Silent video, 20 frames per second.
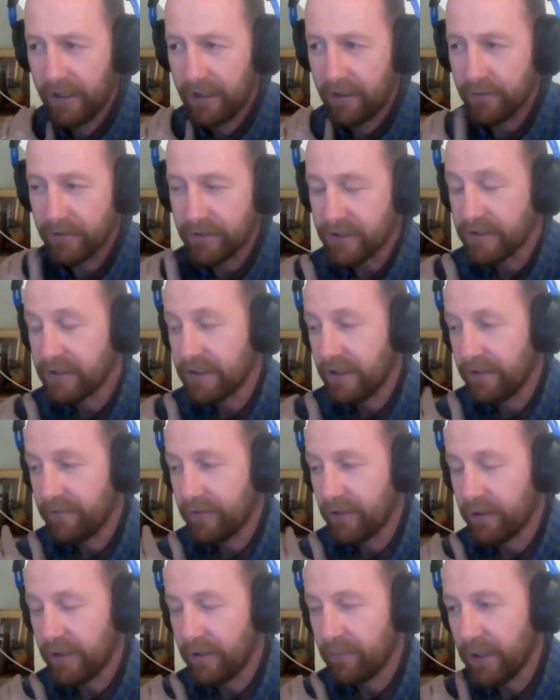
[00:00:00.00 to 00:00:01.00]
which is kind of a
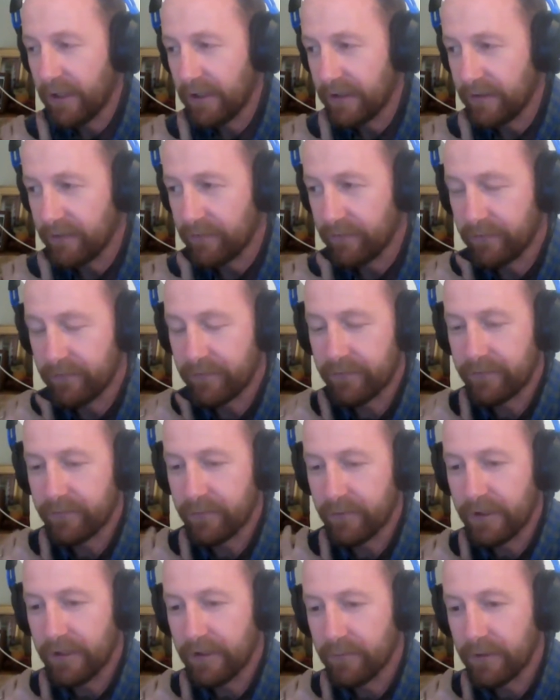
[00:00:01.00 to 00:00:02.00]
great part of
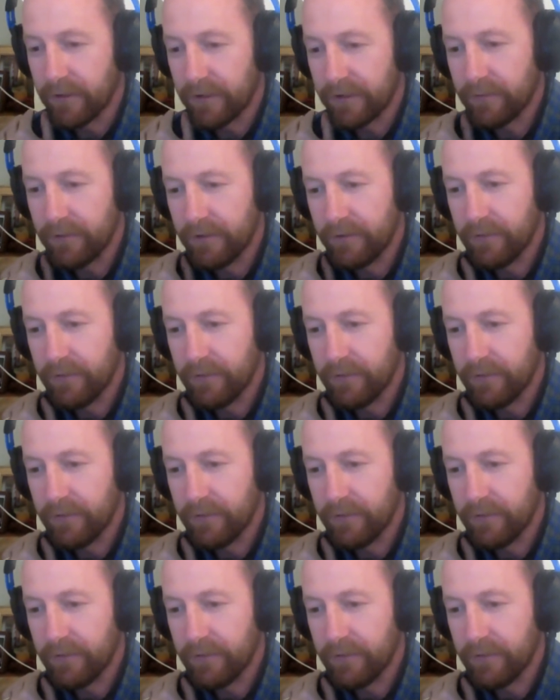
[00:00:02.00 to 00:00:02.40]
where I work.